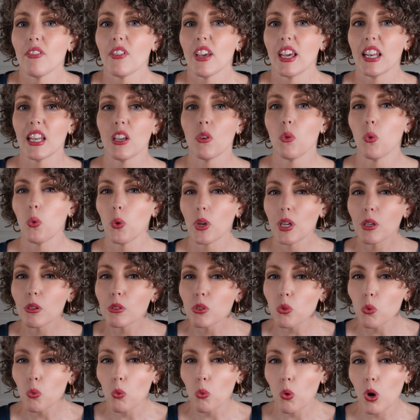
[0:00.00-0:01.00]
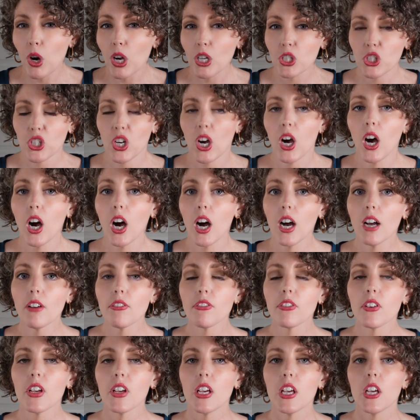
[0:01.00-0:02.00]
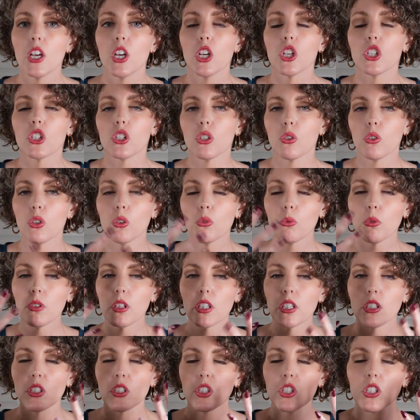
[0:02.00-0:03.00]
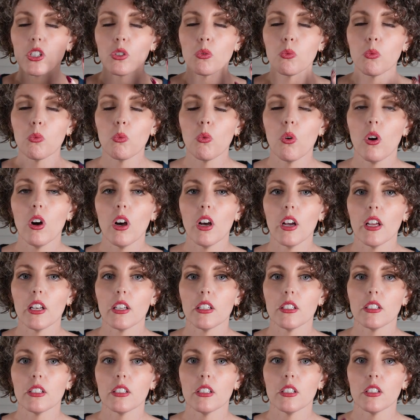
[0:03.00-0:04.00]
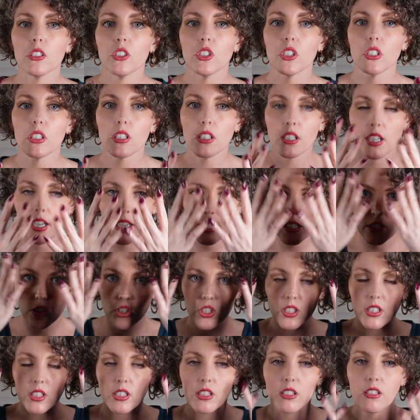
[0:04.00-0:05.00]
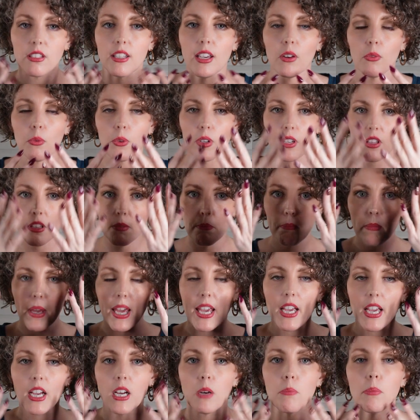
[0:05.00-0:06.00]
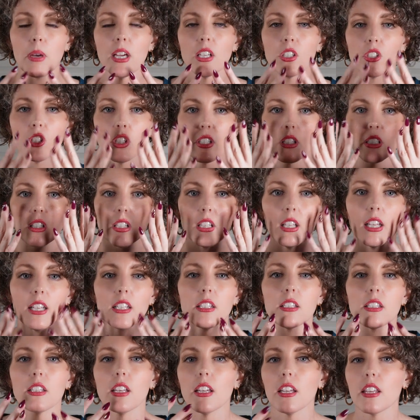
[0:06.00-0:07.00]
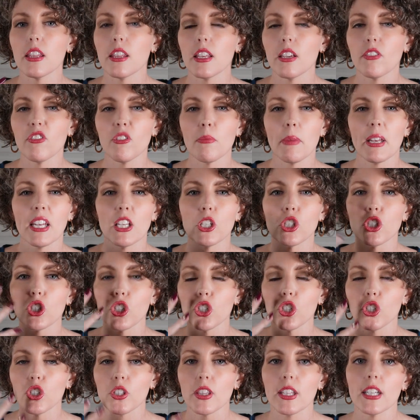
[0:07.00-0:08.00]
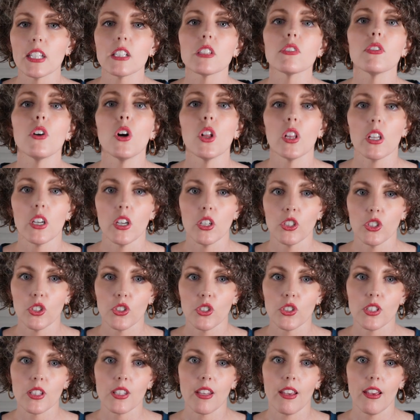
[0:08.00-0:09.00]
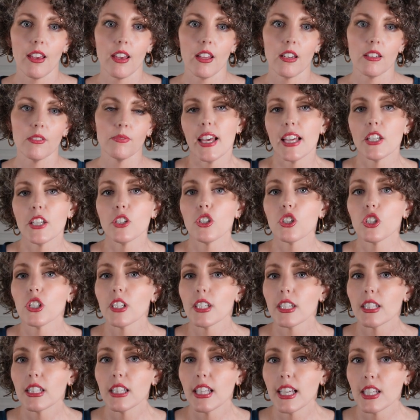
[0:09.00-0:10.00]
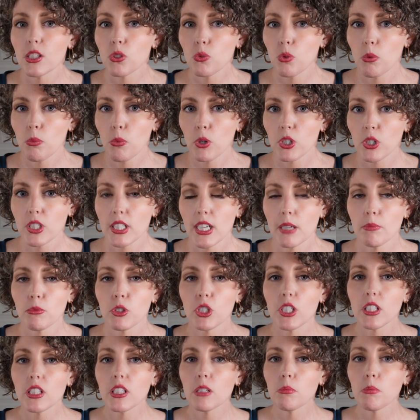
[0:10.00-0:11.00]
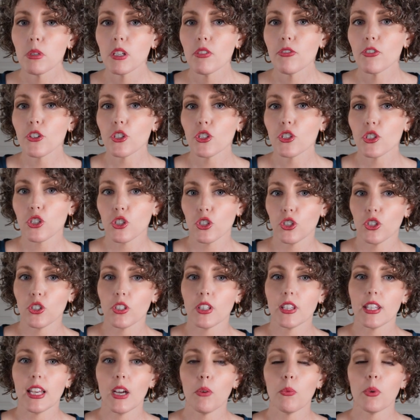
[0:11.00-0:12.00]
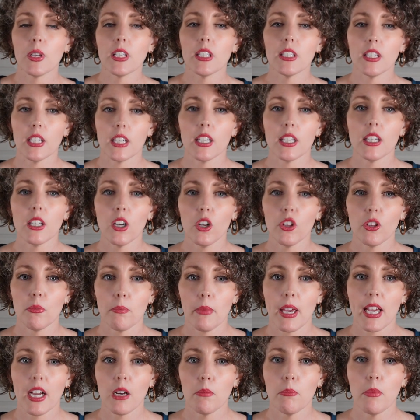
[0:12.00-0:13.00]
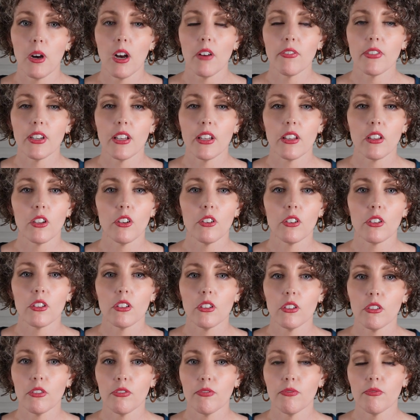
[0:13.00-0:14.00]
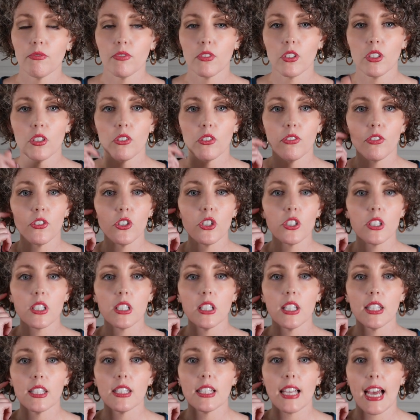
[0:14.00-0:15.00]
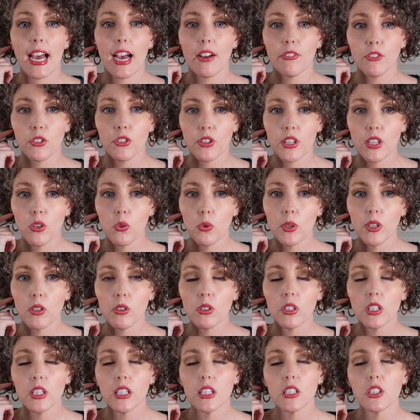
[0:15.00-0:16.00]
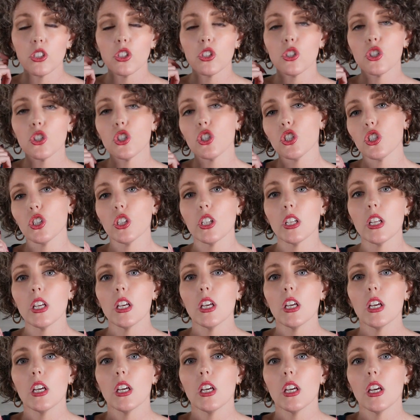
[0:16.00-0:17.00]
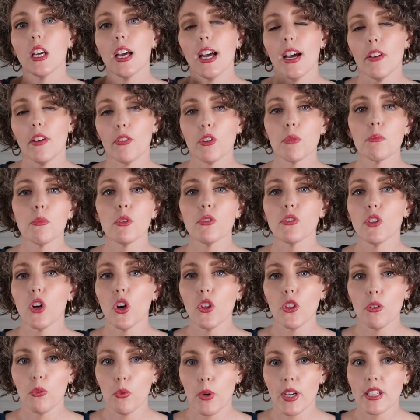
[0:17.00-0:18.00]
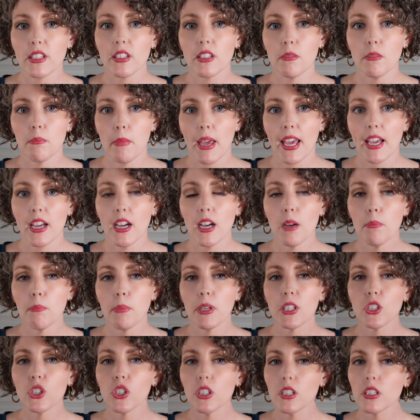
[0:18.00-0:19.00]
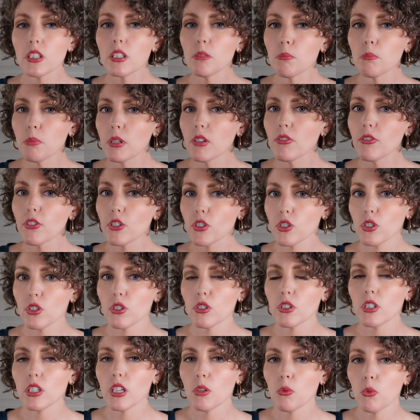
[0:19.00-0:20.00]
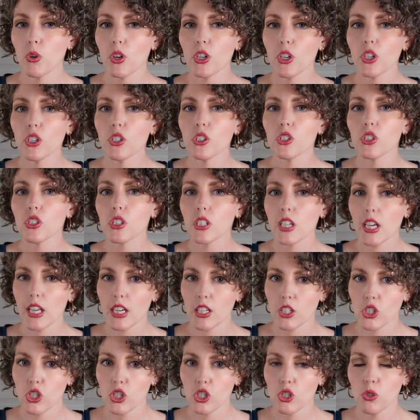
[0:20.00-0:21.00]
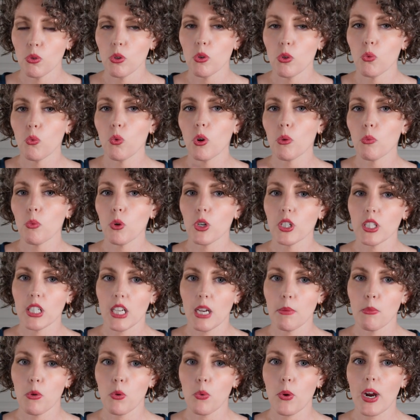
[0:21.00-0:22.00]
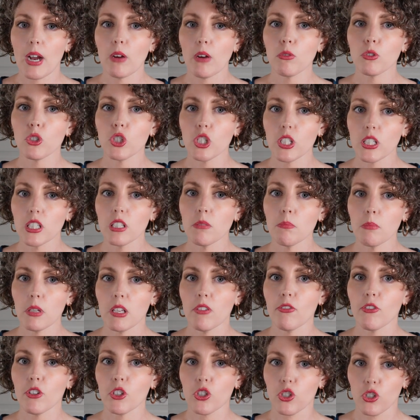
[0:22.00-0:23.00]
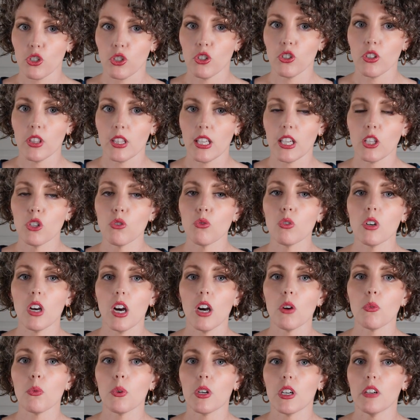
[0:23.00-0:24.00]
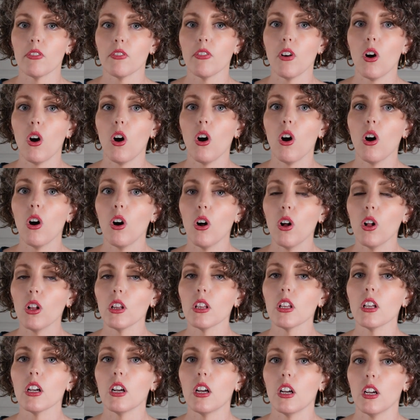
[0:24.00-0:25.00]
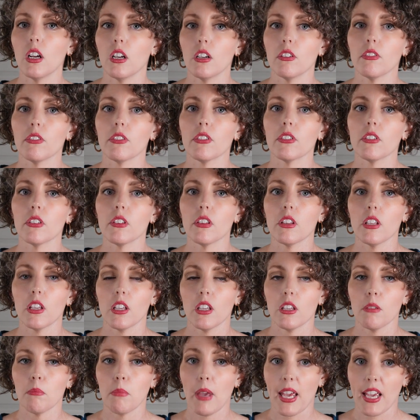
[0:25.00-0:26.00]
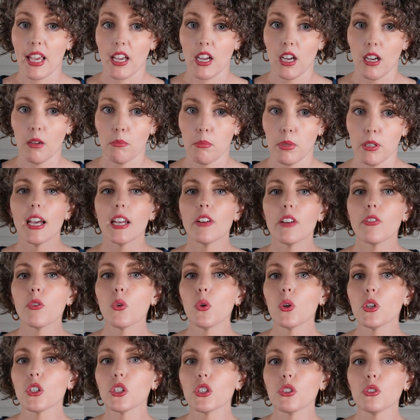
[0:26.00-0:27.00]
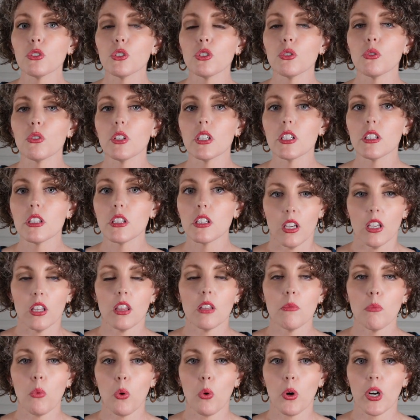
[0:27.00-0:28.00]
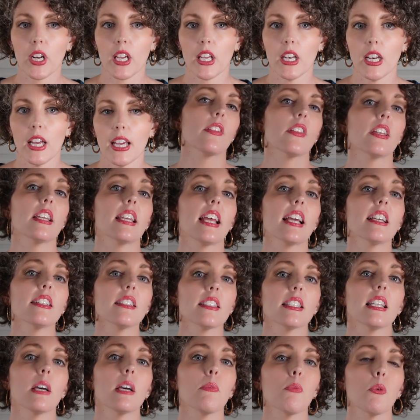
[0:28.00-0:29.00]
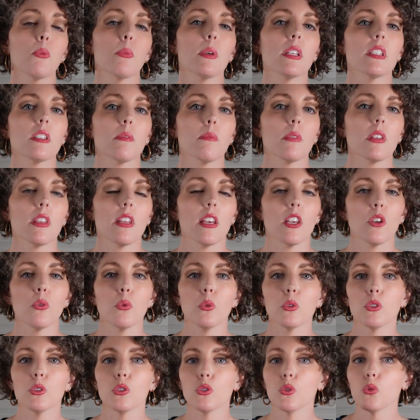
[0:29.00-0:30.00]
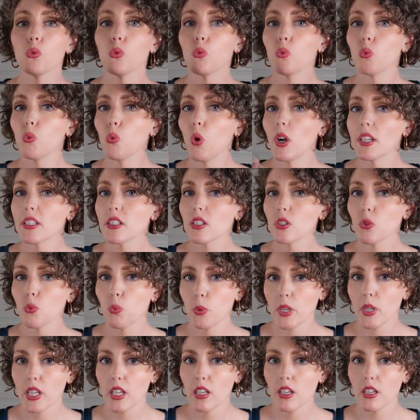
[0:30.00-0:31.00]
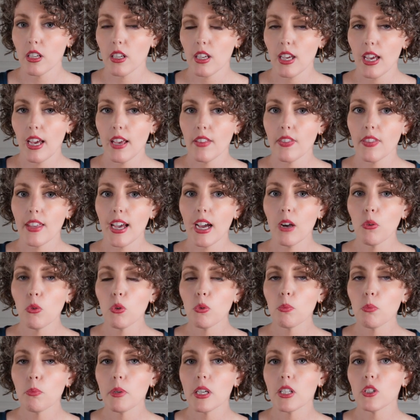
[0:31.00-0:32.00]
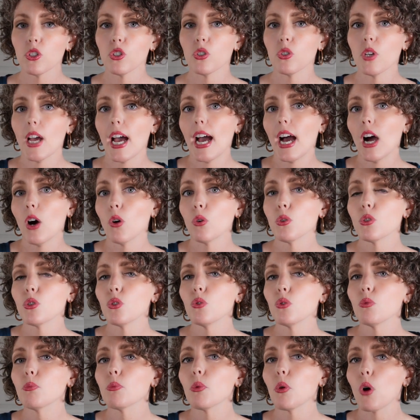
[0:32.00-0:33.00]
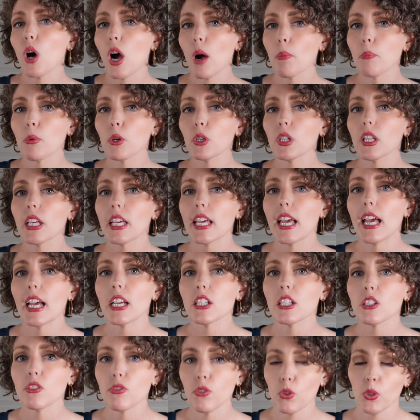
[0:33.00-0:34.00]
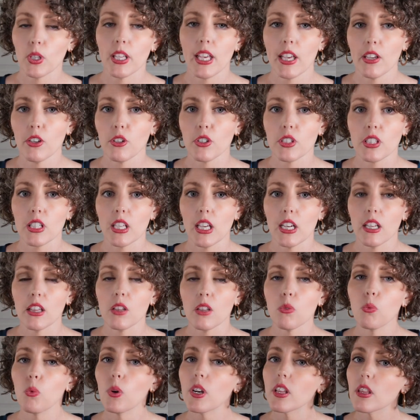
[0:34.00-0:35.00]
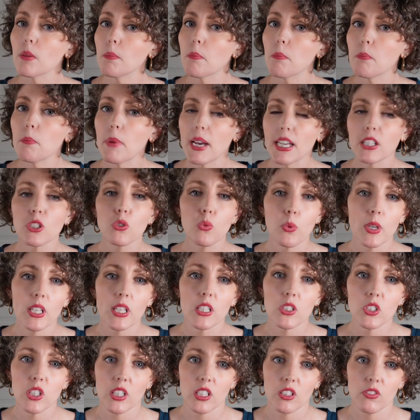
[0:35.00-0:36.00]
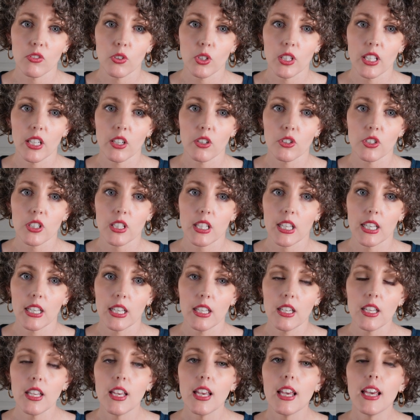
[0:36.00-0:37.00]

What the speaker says: any oil to wash off. So you really just want to just kind of just get rid of the makeup and just cleanse anything from any dirt that's fallen on your skin. Then you're gonna cleanse one more time just to be for certain that we did get all the makeup off. Now your first cleanse after the oil cleanse should have removed all the rest of the makeup, but just to be for certain, I want you to just kind of do it one more time around just to be for certain that you got rid of all of the makeup. And of course you'll do this in the morning and night. The next step will be something that you will do once a week, and that will be how to properly exfoliate your skin. And one of the best ways to exfoliate your skin